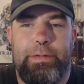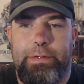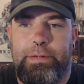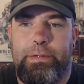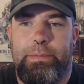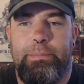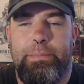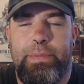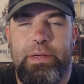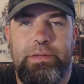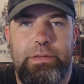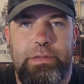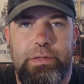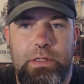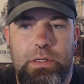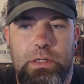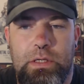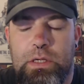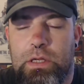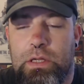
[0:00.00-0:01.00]

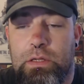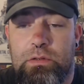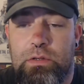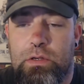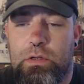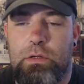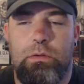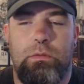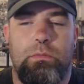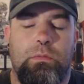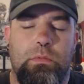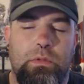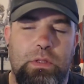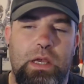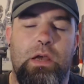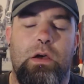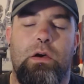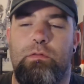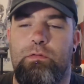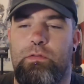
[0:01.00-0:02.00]
basically, and so they
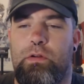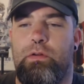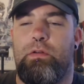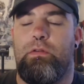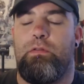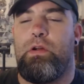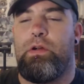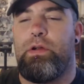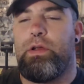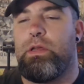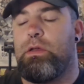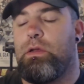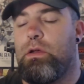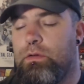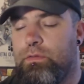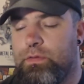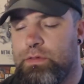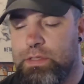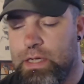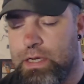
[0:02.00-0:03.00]
are very, very
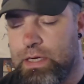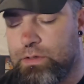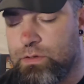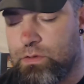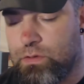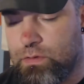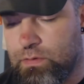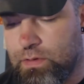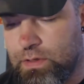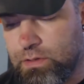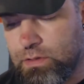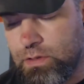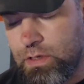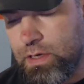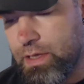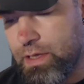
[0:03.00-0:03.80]
overzealous on things like